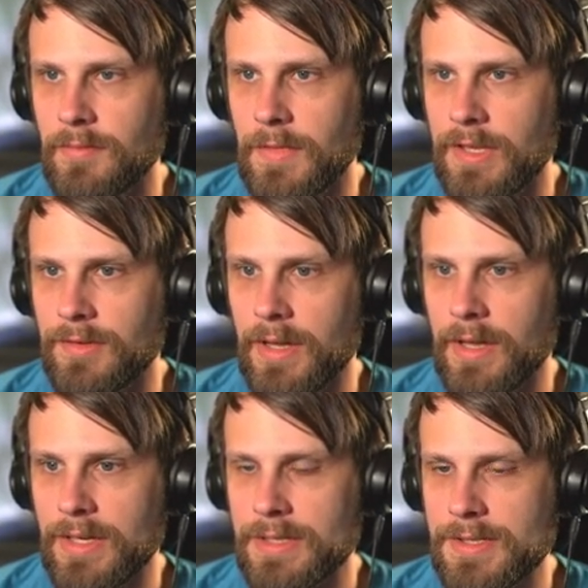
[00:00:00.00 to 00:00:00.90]
So now
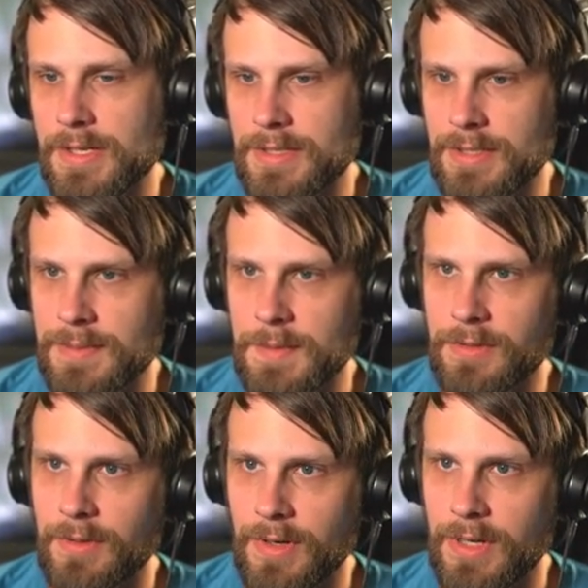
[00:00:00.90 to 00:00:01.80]
they can touch the
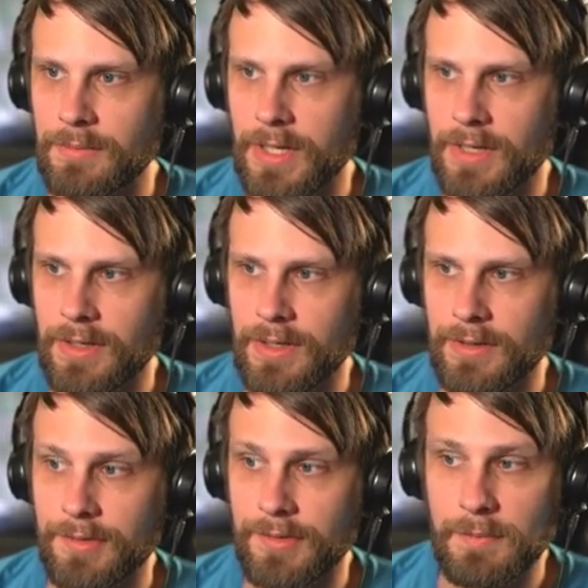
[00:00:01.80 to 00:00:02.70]
spirit realm
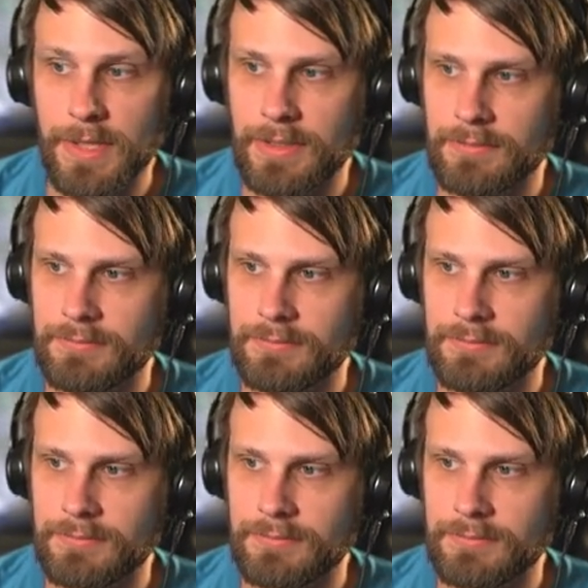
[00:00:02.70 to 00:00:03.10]
on something.